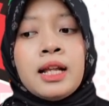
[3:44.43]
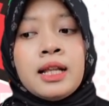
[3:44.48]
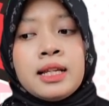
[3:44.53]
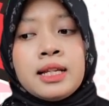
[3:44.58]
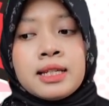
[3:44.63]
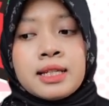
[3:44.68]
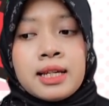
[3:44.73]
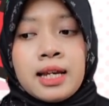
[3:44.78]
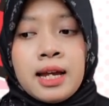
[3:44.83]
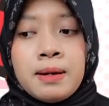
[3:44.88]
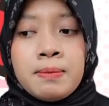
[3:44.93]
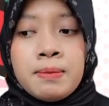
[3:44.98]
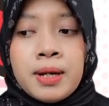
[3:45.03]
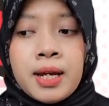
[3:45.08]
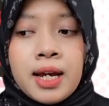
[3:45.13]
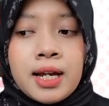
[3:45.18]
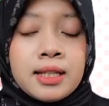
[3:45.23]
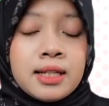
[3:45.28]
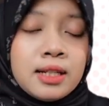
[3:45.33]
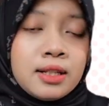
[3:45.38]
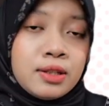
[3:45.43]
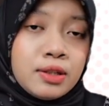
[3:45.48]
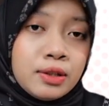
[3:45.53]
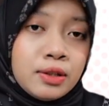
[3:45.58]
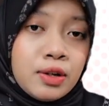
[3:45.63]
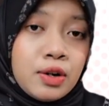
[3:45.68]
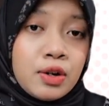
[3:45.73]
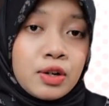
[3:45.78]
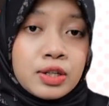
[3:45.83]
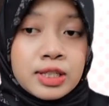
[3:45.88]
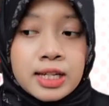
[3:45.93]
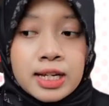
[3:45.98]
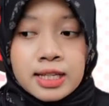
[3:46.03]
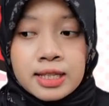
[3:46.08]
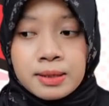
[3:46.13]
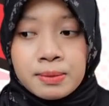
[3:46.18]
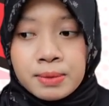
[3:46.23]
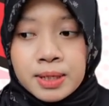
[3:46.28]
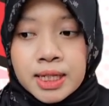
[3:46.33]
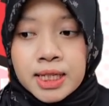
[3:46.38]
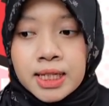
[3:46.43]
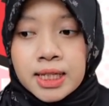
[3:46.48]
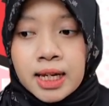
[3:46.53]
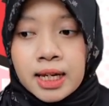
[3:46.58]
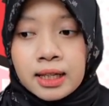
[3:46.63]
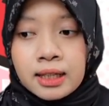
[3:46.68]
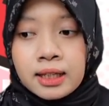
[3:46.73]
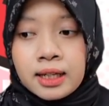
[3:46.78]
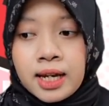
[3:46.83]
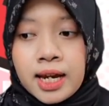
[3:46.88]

This can be attitude or judgment that